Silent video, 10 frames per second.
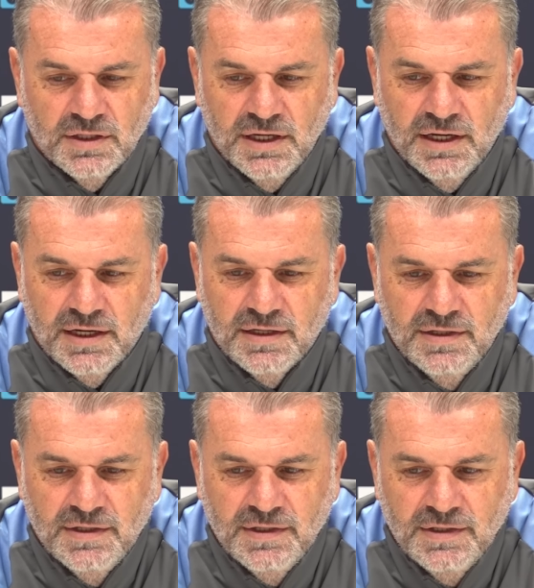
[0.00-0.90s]
And he
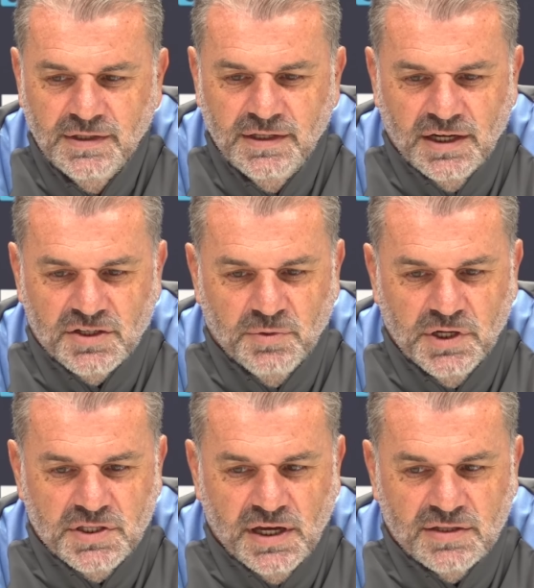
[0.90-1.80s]
actually
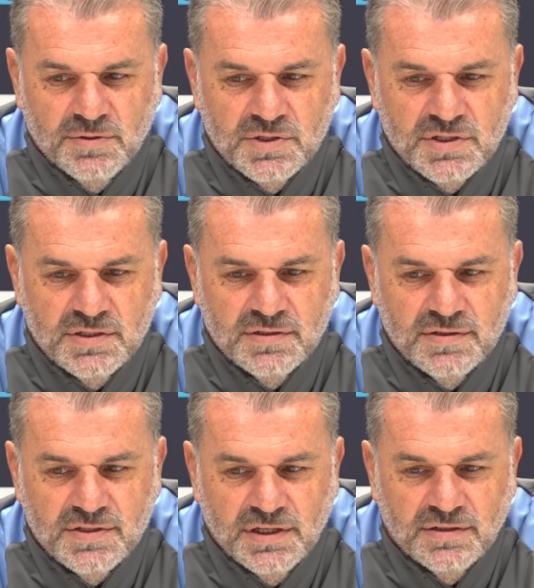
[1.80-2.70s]
reached out to us
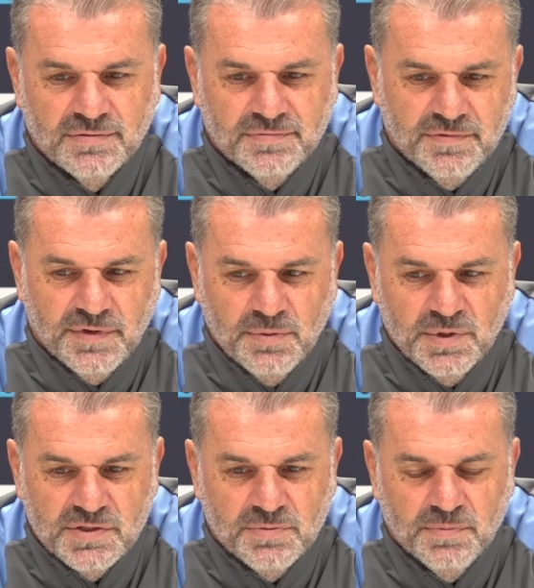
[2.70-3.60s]
and said,
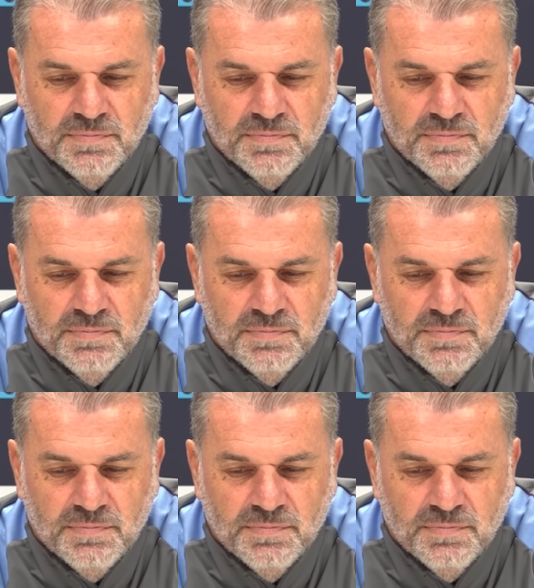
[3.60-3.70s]
"Fabian's,